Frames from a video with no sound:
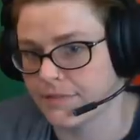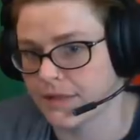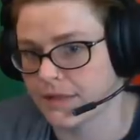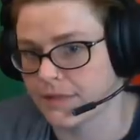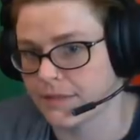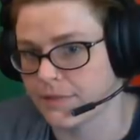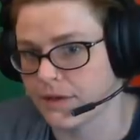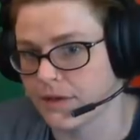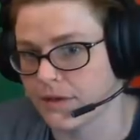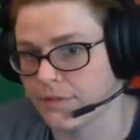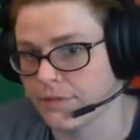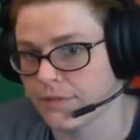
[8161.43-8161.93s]
as
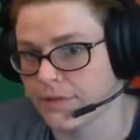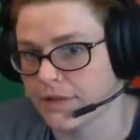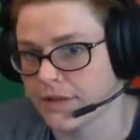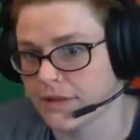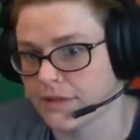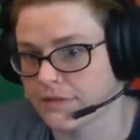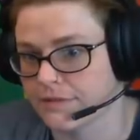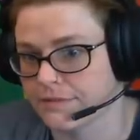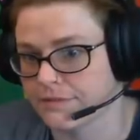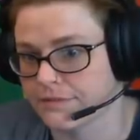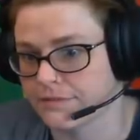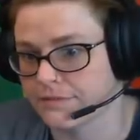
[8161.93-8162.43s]
being
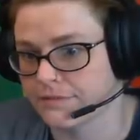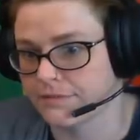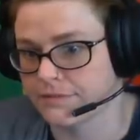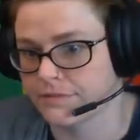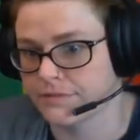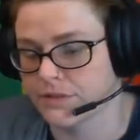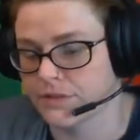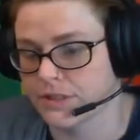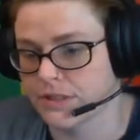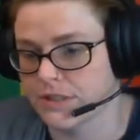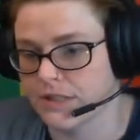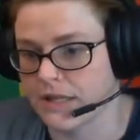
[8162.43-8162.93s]
homeless.
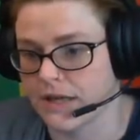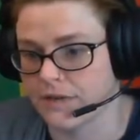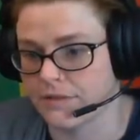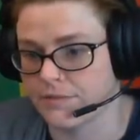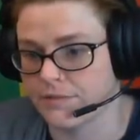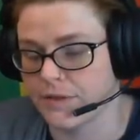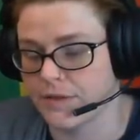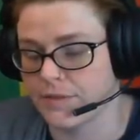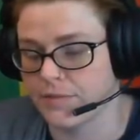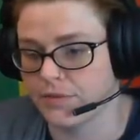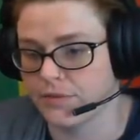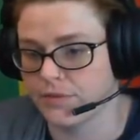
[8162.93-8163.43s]
Just saying,
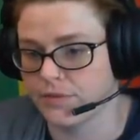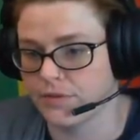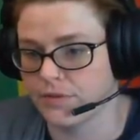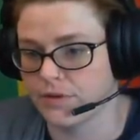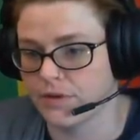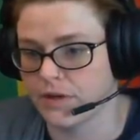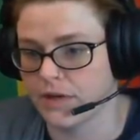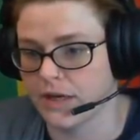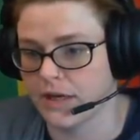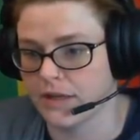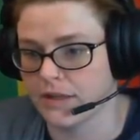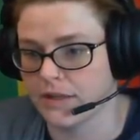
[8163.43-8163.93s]
people who
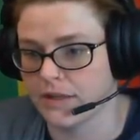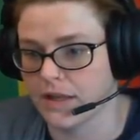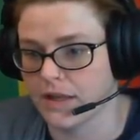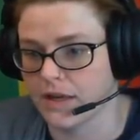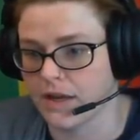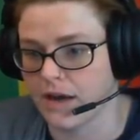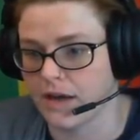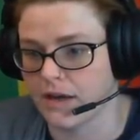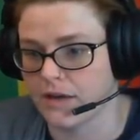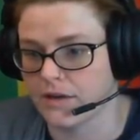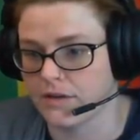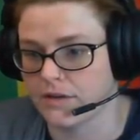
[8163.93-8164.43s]
are in like
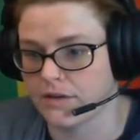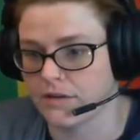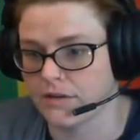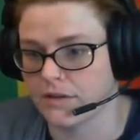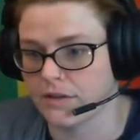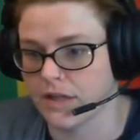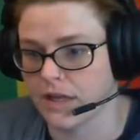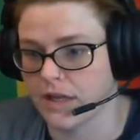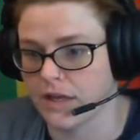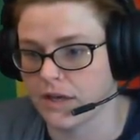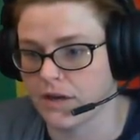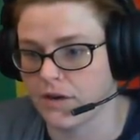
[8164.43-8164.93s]
utter
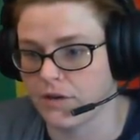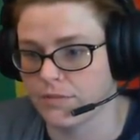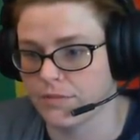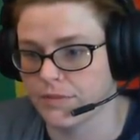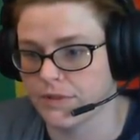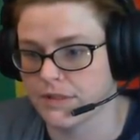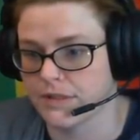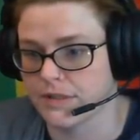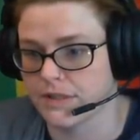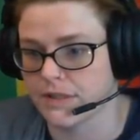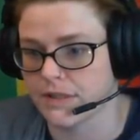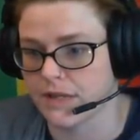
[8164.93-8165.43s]
like
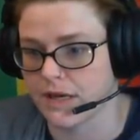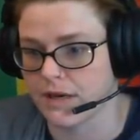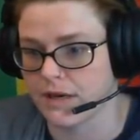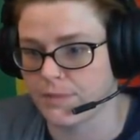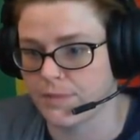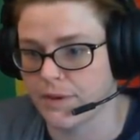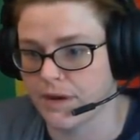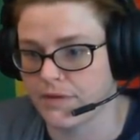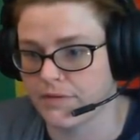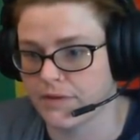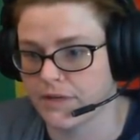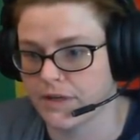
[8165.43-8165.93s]
homelessness out of
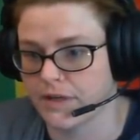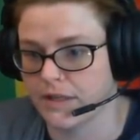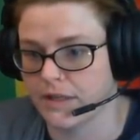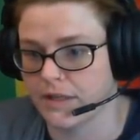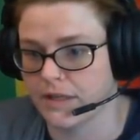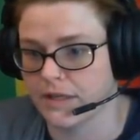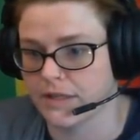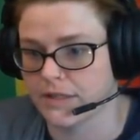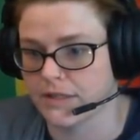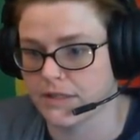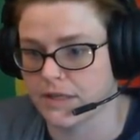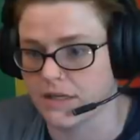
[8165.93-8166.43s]
poverty,
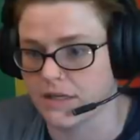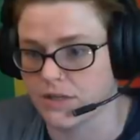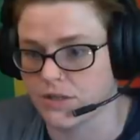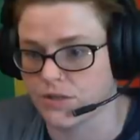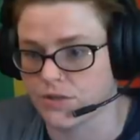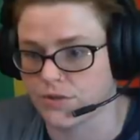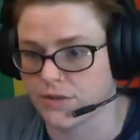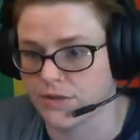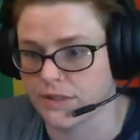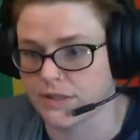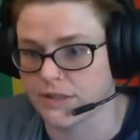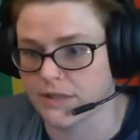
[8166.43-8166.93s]
like it's not a
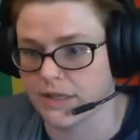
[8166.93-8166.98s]
choice.